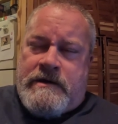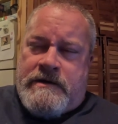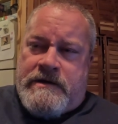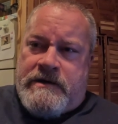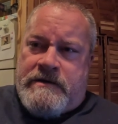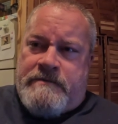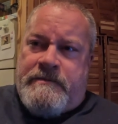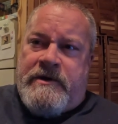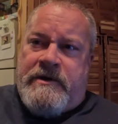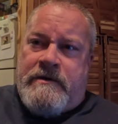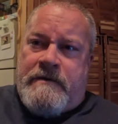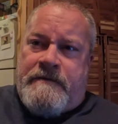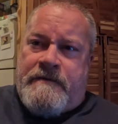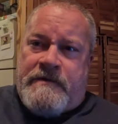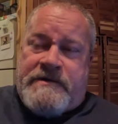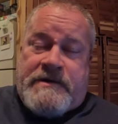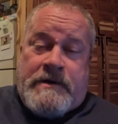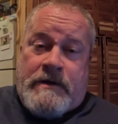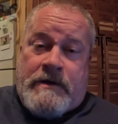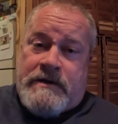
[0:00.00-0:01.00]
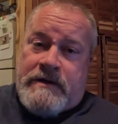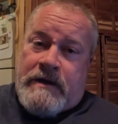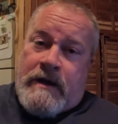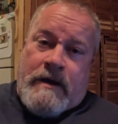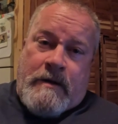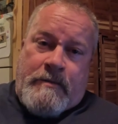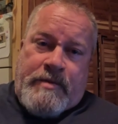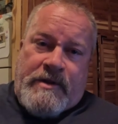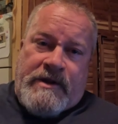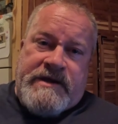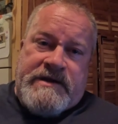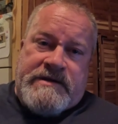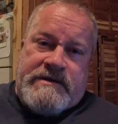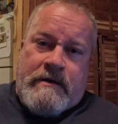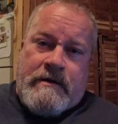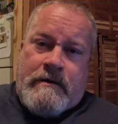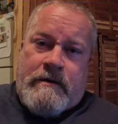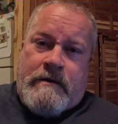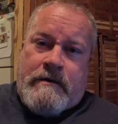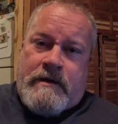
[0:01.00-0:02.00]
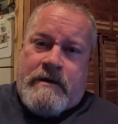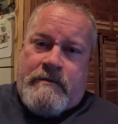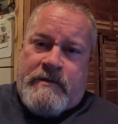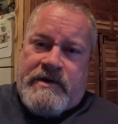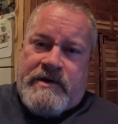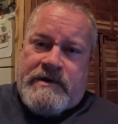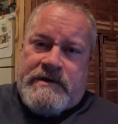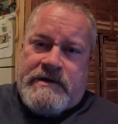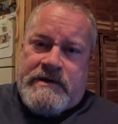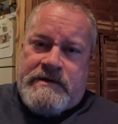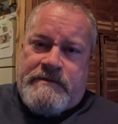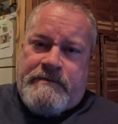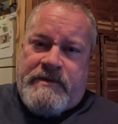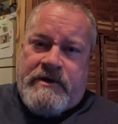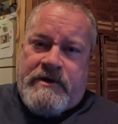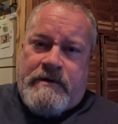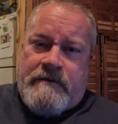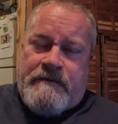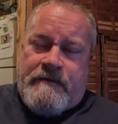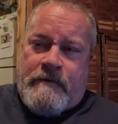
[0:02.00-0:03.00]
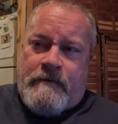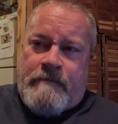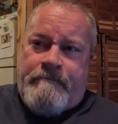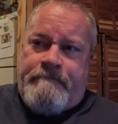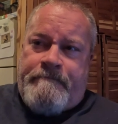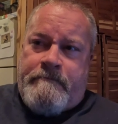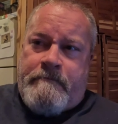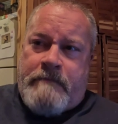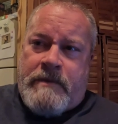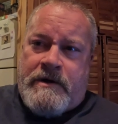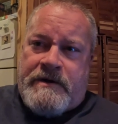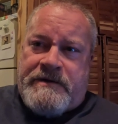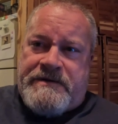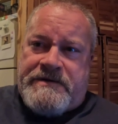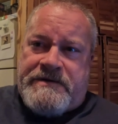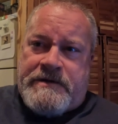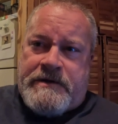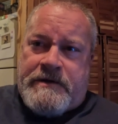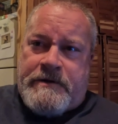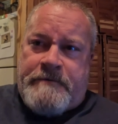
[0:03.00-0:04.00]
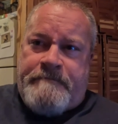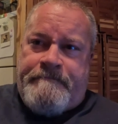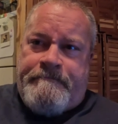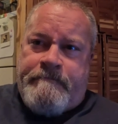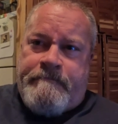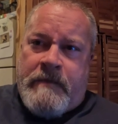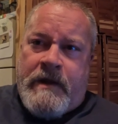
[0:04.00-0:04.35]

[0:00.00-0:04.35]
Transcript: she's beautiful. She looks like a police dog. I mean, she's beautiful. But uh,